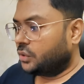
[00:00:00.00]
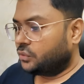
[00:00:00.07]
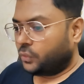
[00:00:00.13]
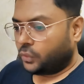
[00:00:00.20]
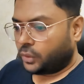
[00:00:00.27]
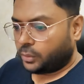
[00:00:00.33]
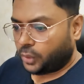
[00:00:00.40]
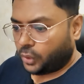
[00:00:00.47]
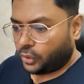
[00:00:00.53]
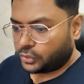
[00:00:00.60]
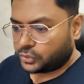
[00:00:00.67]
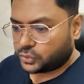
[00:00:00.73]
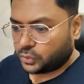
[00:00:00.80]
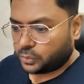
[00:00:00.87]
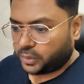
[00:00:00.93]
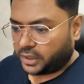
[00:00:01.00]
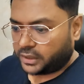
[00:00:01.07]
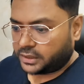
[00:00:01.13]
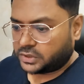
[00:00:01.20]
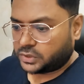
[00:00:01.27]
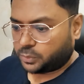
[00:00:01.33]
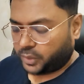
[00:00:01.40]
Forum also
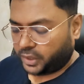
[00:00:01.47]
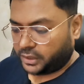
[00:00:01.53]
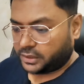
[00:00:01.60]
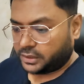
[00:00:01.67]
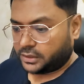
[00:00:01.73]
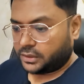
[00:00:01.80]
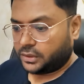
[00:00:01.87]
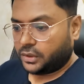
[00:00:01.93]
participated.